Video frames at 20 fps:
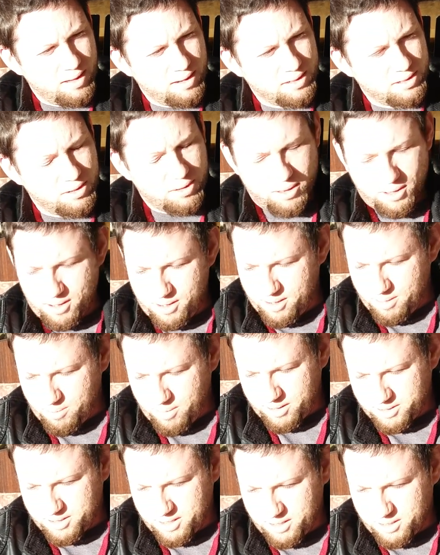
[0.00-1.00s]
so
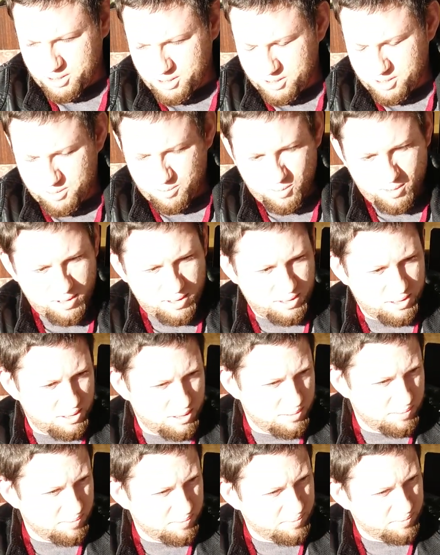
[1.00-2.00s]
my syllogism
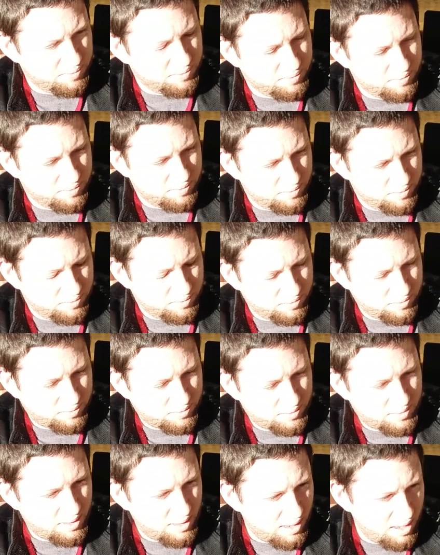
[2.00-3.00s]
was,
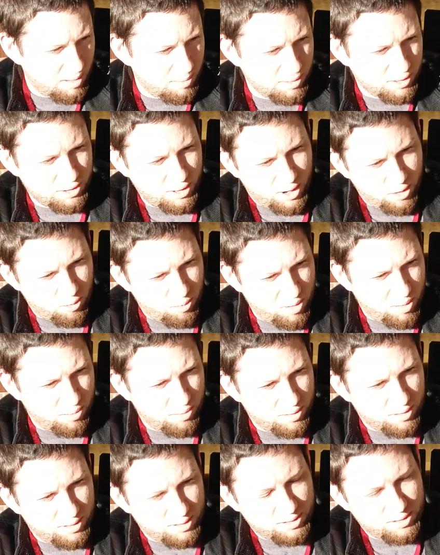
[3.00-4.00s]
let me try to
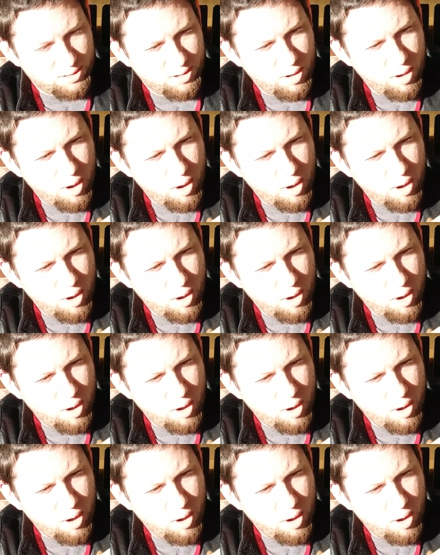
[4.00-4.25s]
remember this.